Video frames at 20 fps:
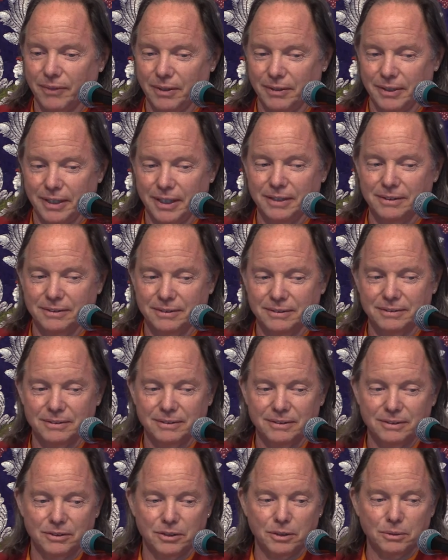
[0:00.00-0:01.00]
Okay?
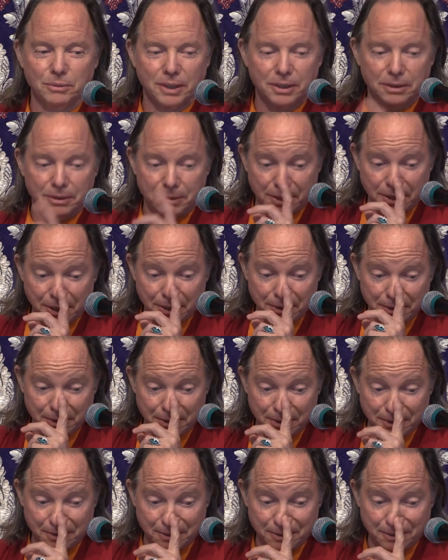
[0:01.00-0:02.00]
do what you say you're
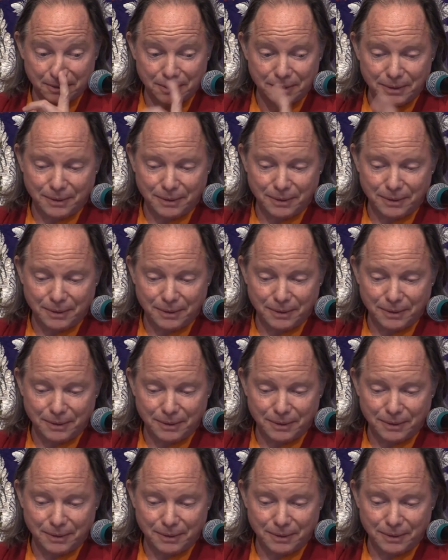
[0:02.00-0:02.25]
going to do.